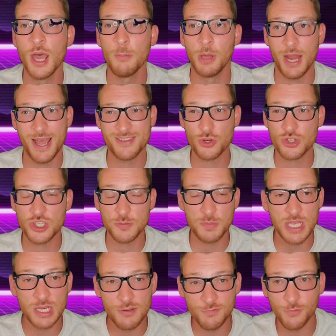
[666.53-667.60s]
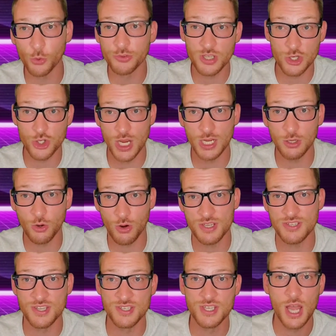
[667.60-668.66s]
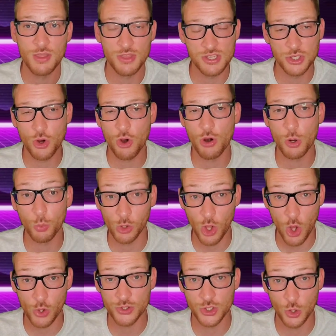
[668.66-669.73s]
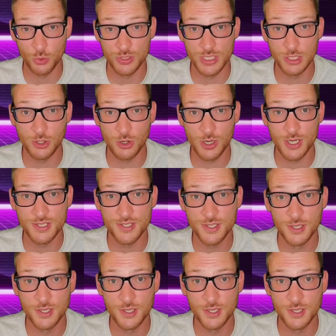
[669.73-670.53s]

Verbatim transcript: but as your speed and voltage increases, this current will also decrease.